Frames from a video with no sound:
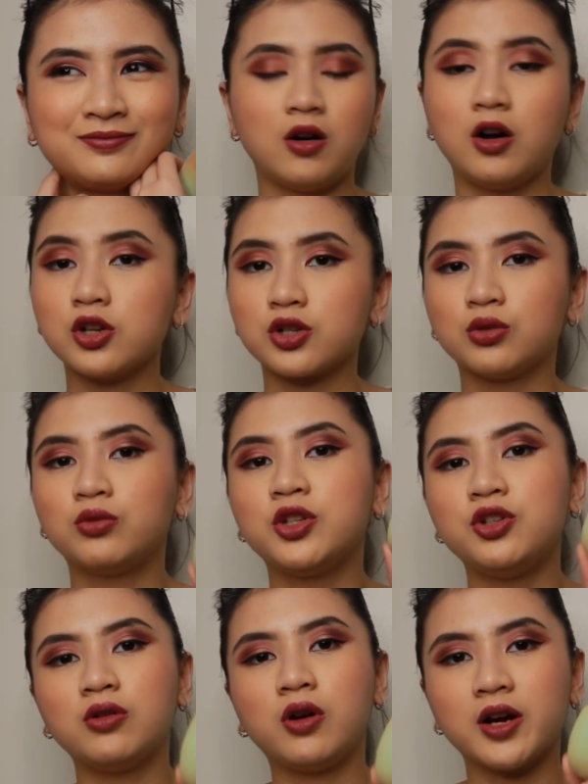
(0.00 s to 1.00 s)
also
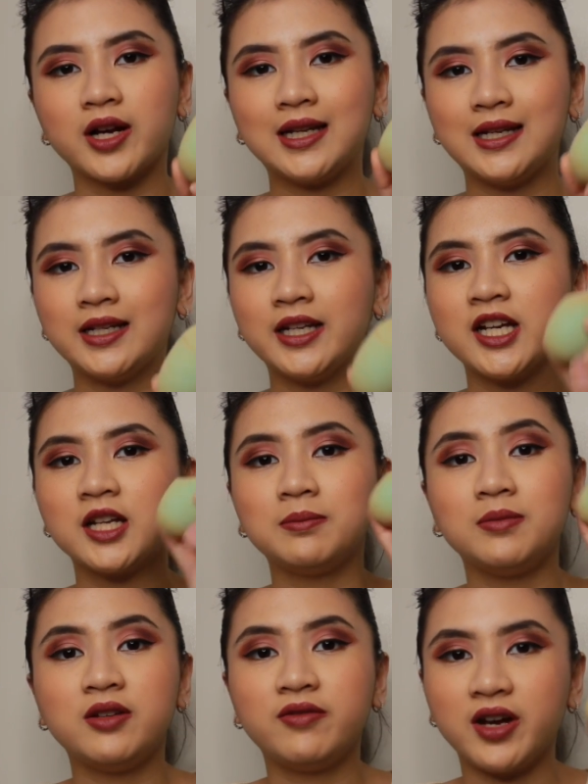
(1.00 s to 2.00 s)
when you are cleaning
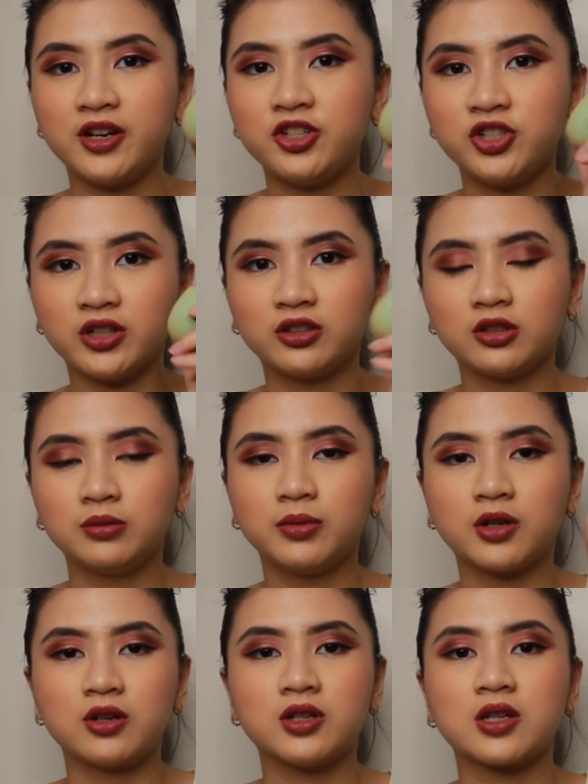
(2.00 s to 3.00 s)
it, be very gentle,
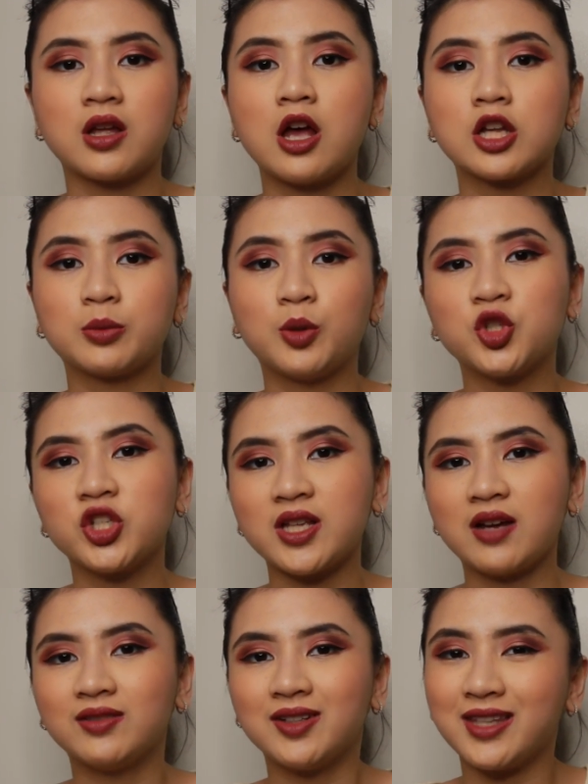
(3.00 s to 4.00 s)
because sponges
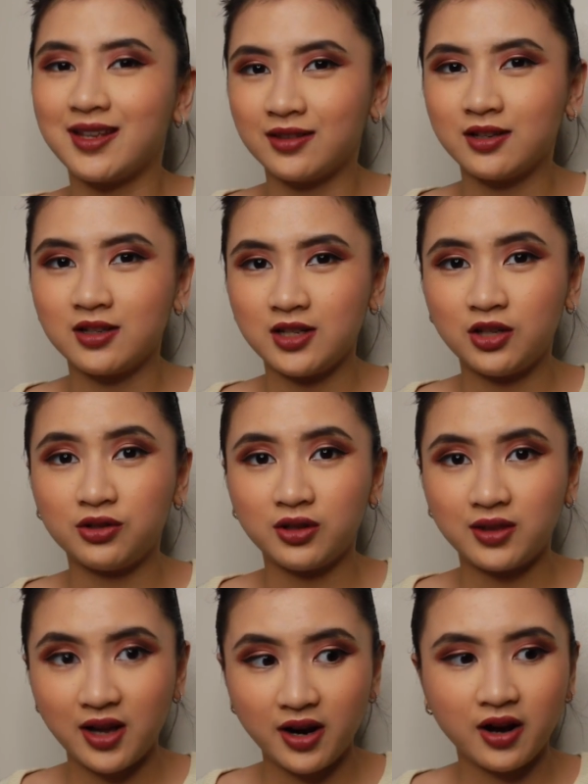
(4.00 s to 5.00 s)
have the tendency to
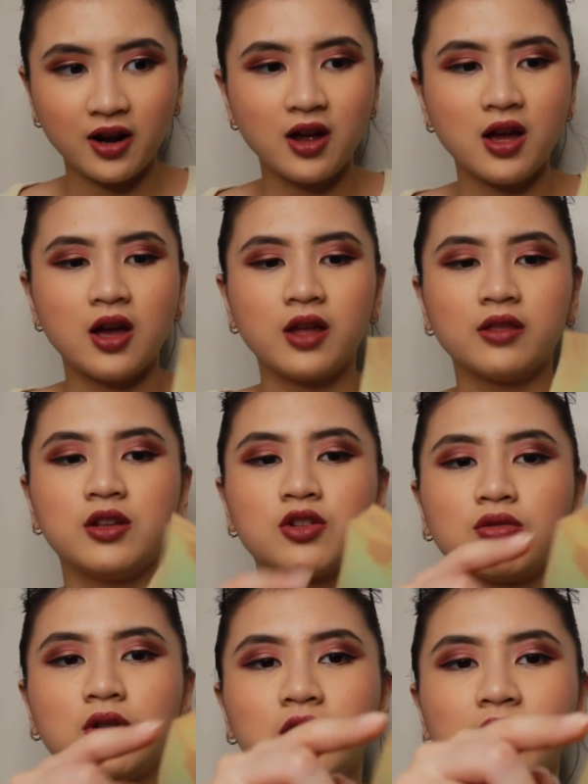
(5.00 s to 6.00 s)
tear.
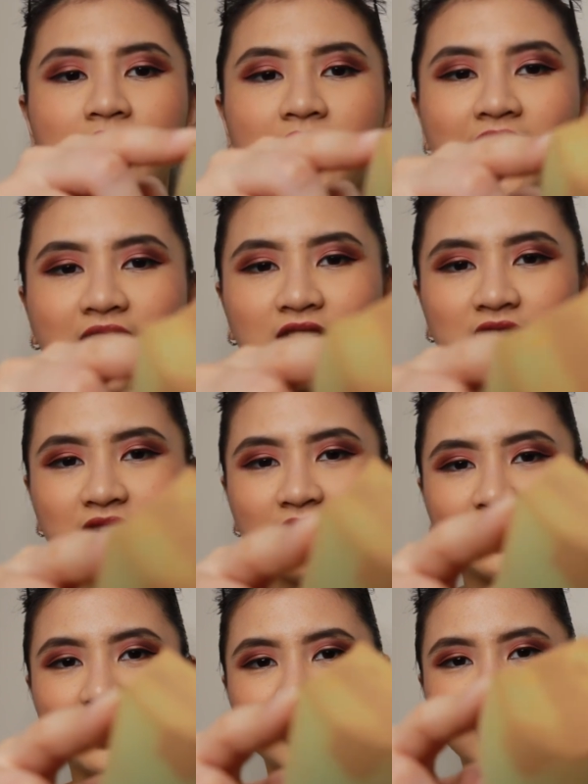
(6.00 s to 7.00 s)
This one, I
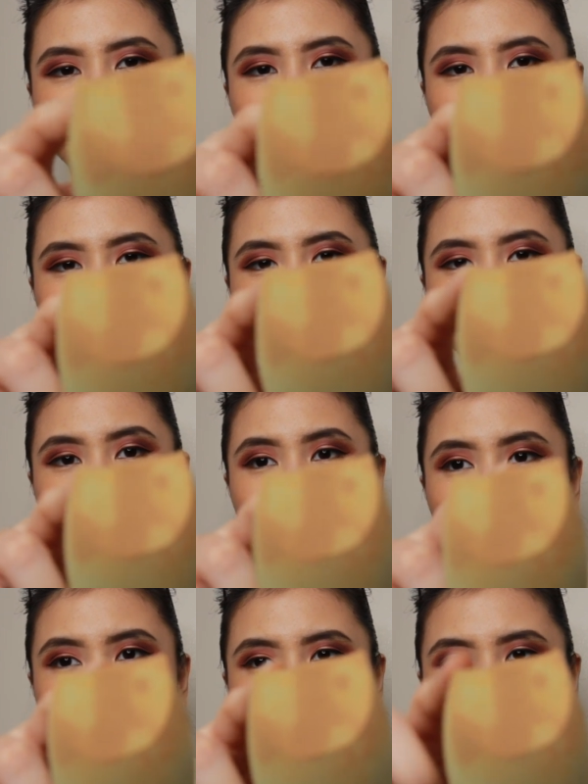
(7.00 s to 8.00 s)
accidentally tore
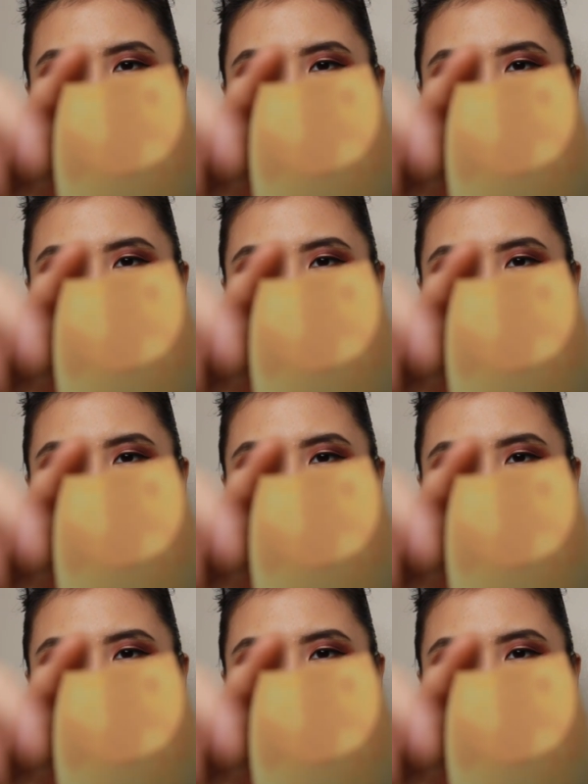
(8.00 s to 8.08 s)
the